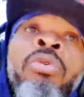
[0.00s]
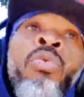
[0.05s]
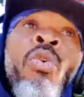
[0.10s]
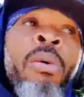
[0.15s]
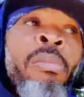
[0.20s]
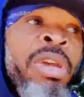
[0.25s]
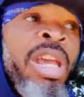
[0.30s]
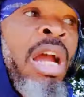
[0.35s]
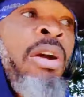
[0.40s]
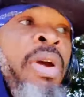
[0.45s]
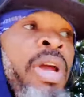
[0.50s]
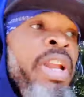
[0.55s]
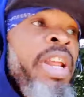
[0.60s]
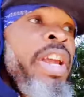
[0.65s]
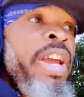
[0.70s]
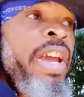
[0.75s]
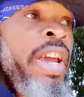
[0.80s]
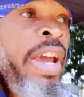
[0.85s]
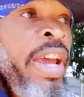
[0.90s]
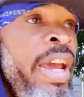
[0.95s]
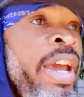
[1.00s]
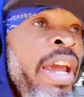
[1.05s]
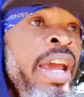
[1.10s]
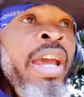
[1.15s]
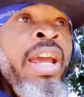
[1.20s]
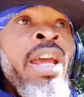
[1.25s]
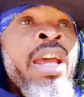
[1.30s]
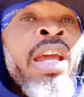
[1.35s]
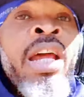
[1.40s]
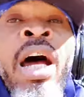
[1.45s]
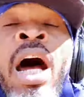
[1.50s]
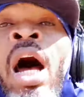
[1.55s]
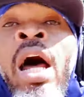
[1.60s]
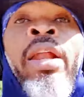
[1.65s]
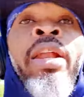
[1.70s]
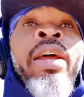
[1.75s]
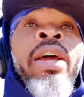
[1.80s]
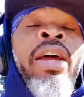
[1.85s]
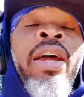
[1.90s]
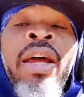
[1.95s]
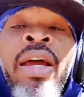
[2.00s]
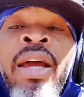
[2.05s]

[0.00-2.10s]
no know me already. And